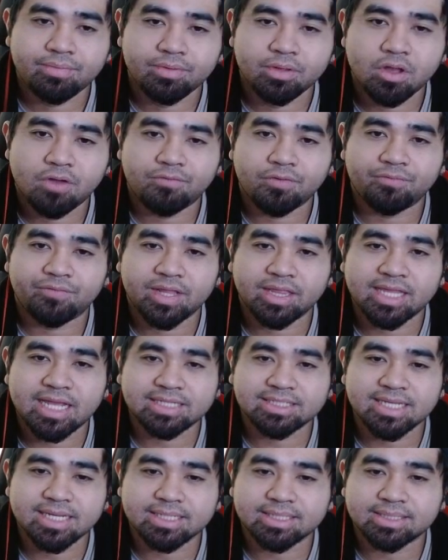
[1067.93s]
for
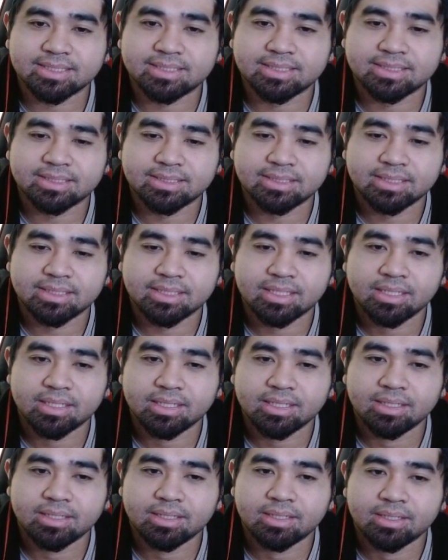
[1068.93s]
Fantastics.
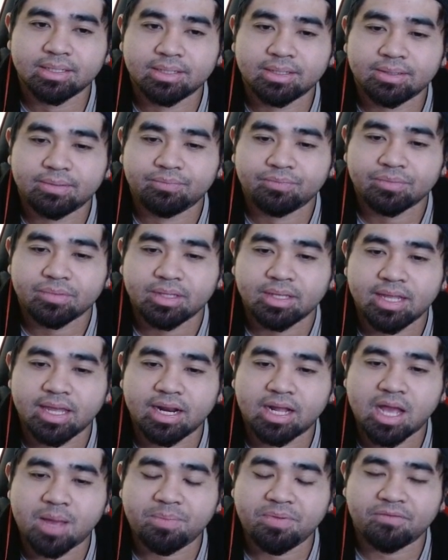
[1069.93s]

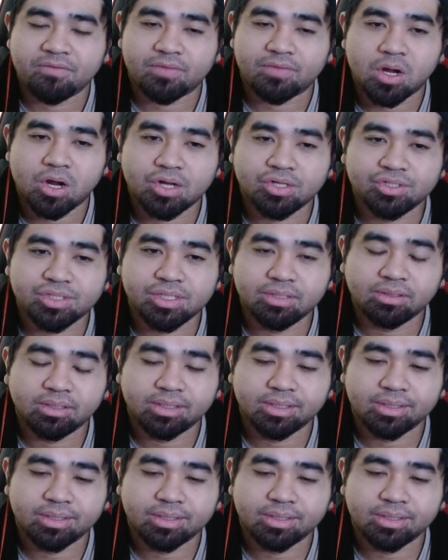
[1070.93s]
Get a copy of Argent.